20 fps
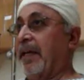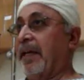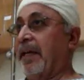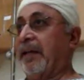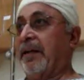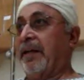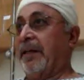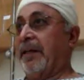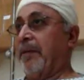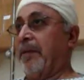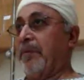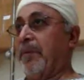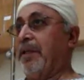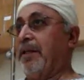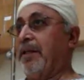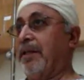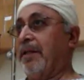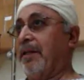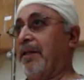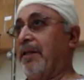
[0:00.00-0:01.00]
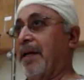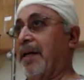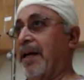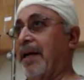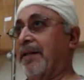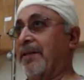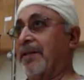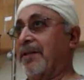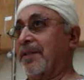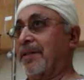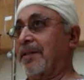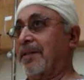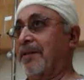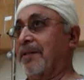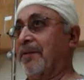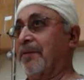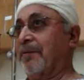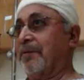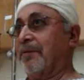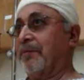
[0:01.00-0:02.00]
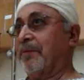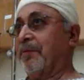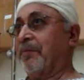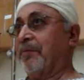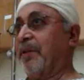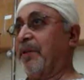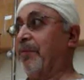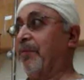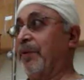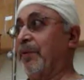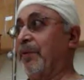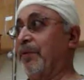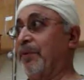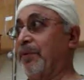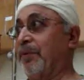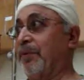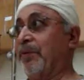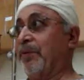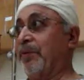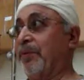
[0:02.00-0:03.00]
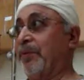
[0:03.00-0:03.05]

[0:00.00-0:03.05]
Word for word: And I immediately asked people who